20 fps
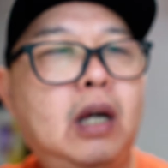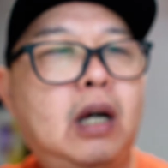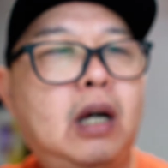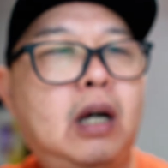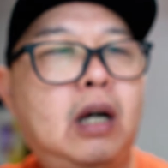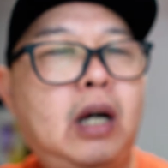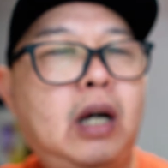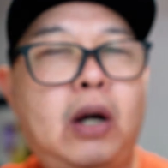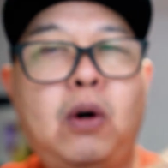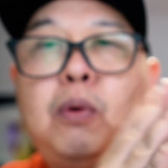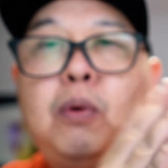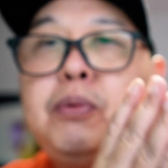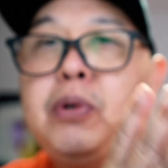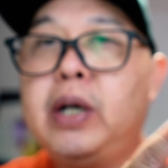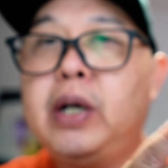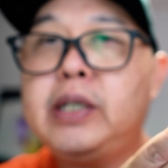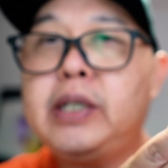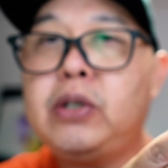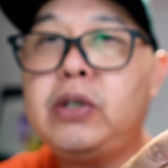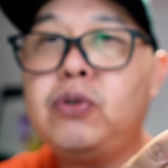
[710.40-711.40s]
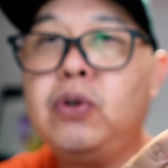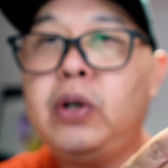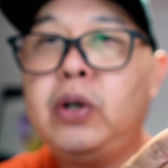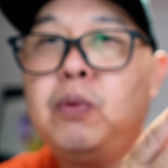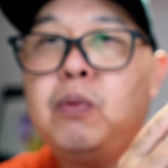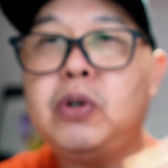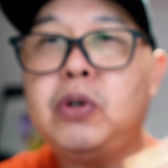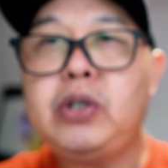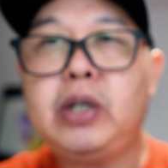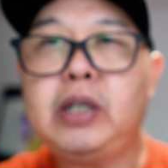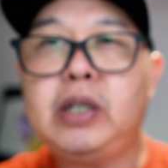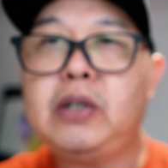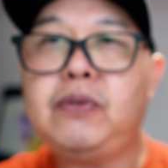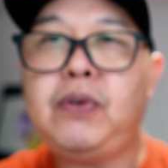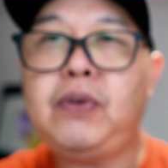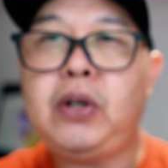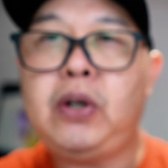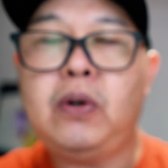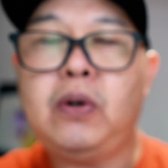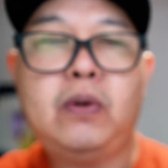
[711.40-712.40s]
I hope you guys enjoyed watching
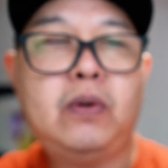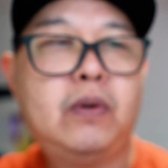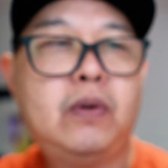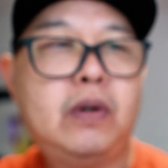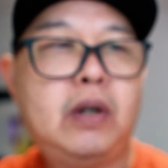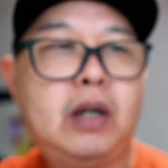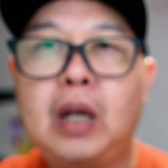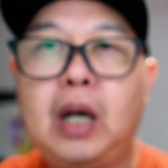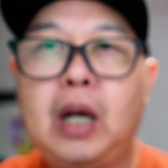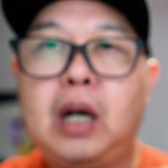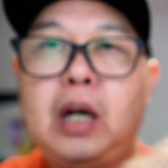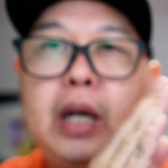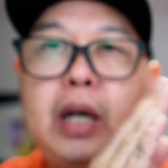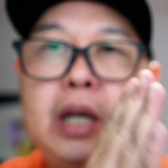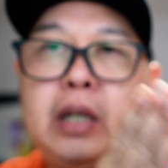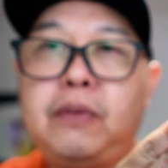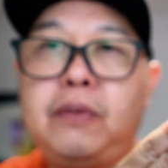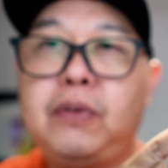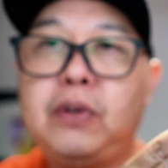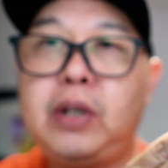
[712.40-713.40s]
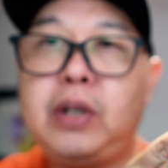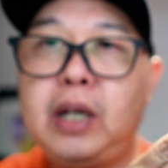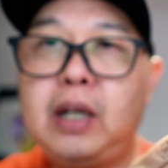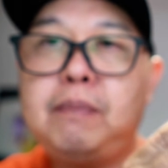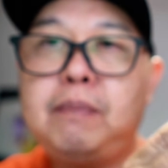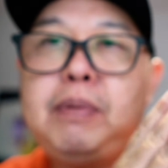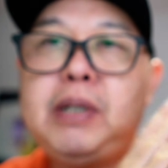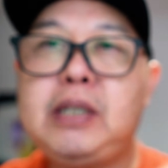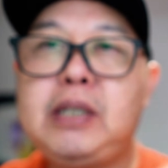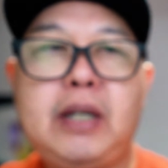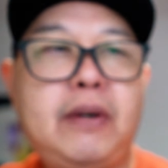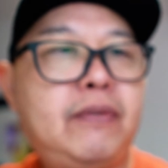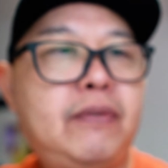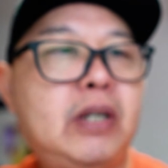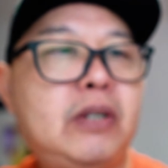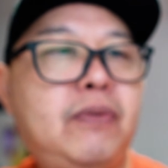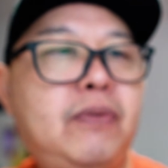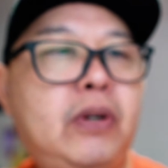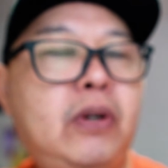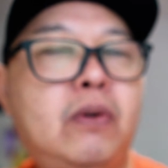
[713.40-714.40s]
this video, and if you did, please give
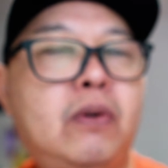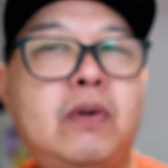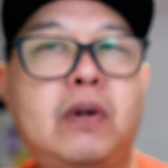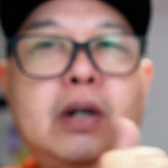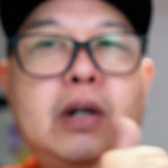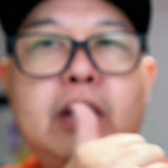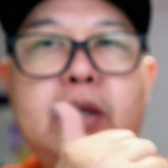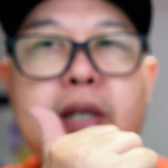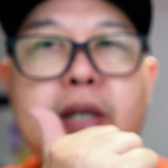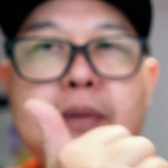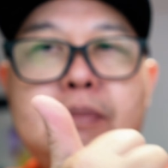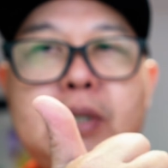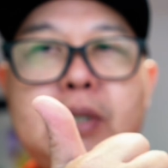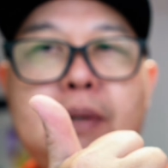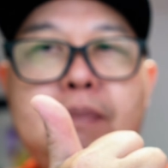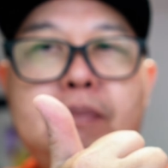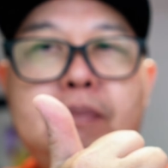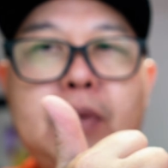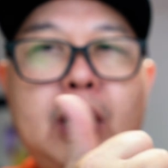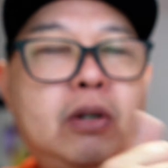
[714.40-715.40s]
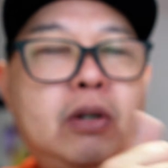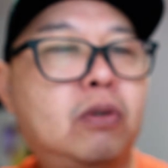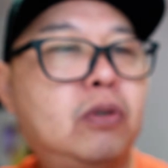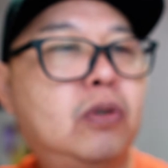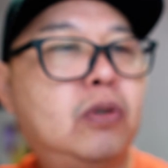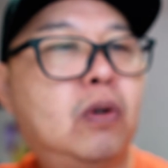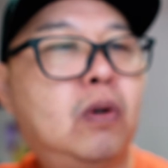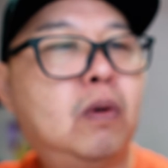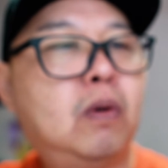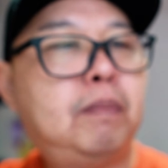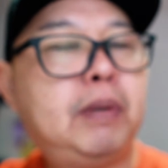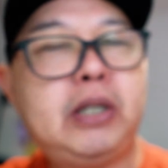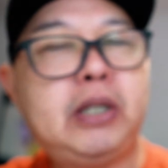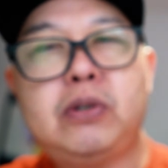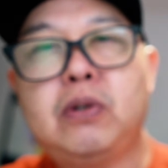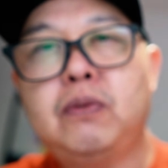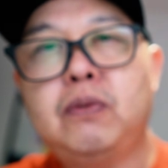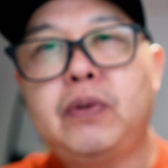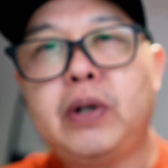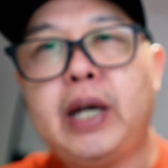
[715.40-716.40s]
this video a thumbs up, and also
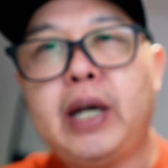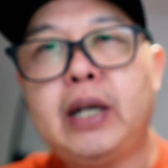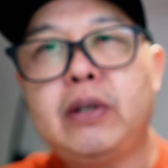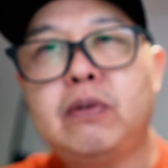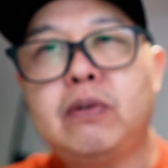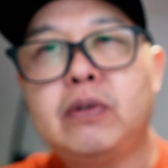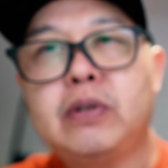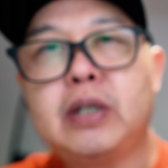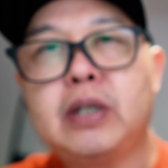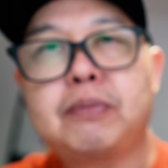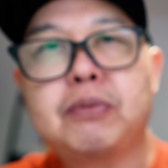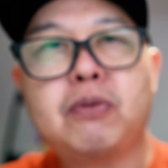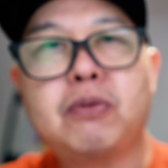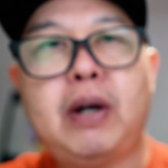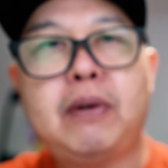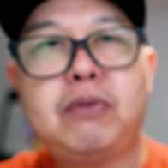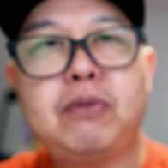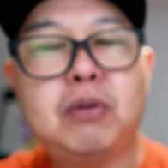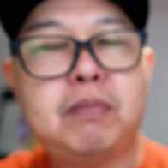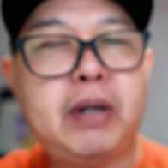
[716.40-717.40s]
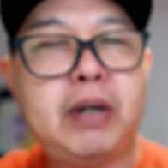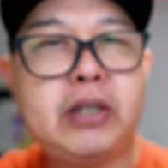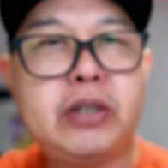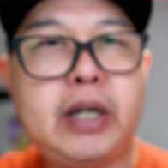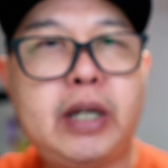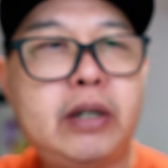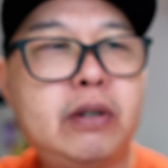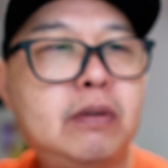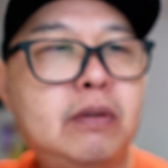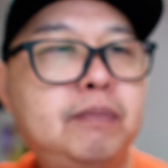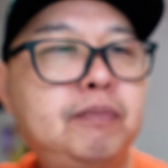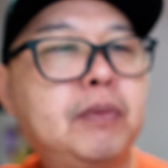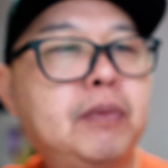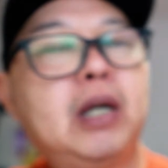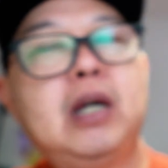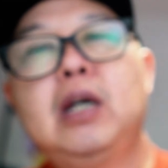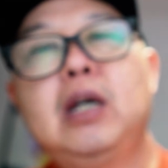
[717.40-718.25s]
please don't forget to subscribe to my channel.